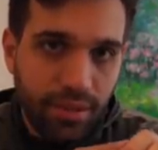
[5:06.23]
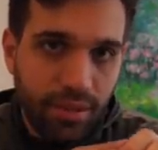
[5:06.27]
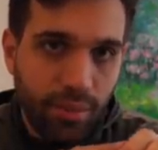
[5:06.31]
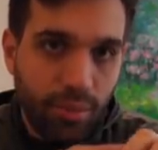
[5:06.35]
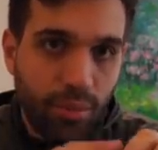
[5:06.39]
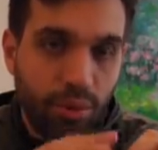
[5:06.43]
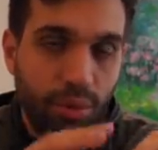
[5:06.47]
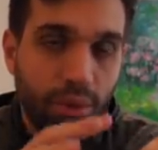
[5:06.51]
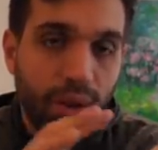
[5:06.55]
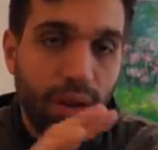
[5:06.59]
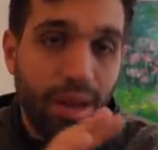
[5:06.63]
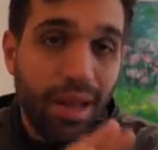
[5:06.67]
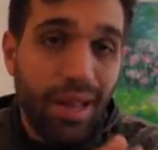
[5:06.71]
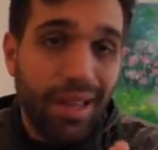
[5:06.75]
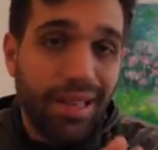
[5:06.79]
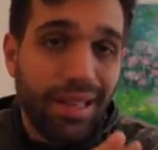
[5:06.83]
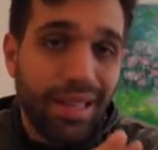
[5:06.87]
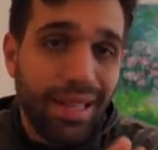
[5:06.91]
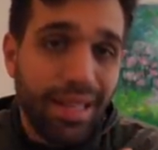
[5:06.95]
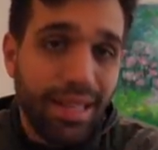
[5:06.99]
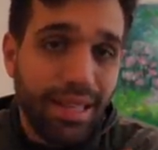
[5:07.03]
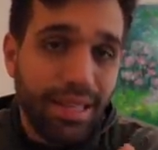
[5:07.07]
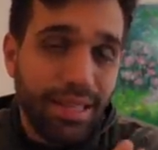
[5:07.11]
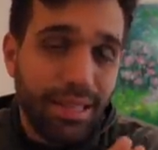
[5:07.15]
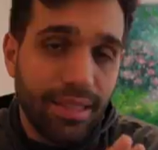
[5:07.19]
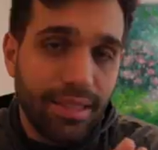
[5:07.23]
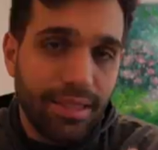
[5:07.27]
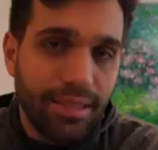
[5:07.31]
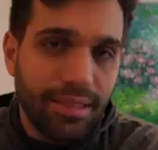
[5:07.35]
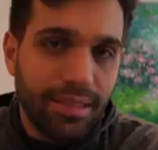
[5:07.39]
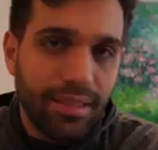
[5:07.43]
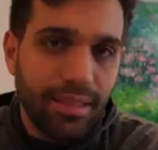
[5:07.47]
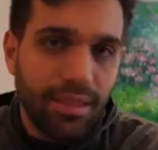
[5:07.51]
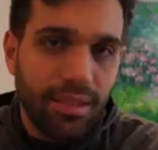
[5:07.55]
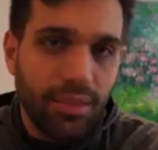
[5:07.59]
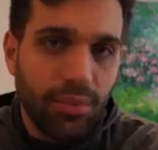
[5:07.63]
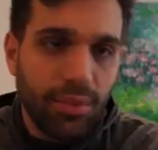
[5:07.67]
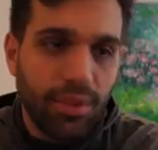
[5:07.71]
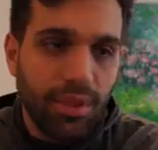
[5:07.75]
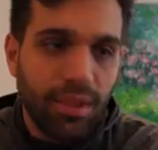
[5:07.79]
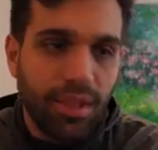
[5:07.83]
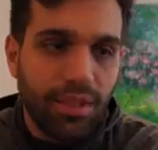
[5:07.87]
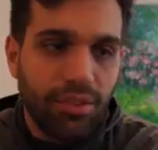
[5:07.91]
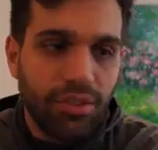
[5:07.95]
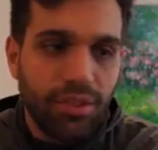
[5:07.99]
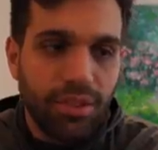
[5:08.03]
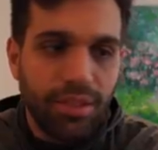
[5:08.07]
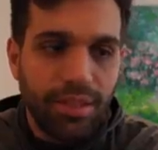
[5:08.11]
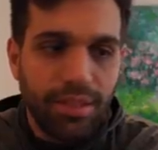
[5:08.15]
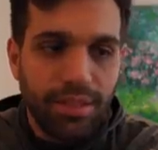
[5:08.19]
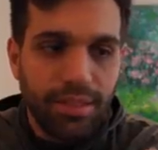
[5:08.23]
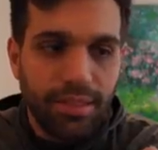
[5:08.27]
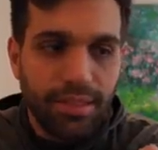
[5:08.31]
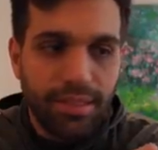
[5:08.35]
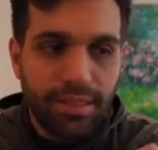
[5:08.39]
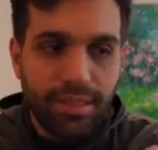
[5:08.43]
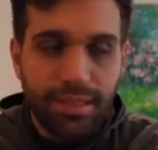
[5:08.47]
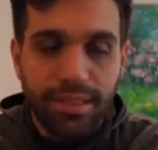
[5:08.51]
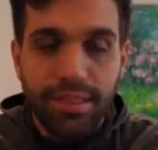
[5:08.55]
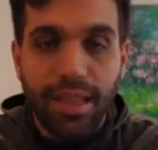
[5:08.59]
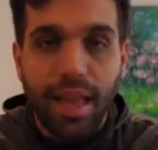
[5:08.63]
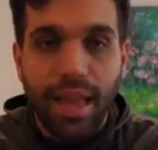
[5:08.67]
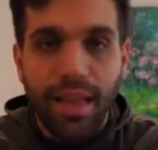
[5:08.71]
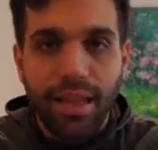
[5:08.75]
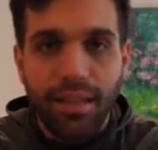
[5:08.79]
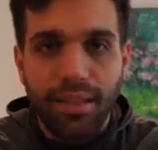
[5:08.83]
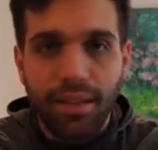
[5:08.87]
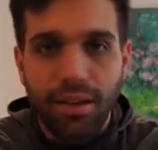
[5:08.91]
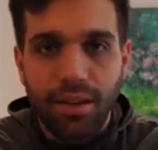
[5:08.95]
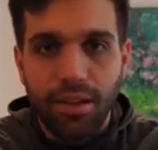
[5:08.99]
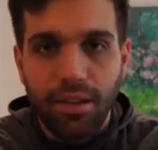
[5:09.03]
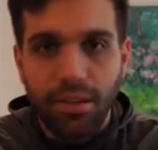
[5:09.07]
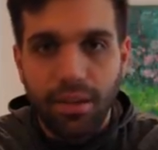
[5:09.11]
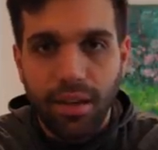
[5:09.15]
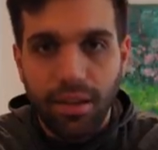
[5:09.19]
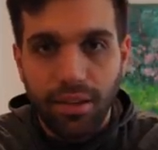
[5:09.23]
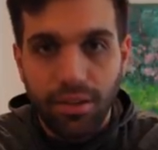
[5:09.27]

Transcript: the more likely it is that you will actually stay there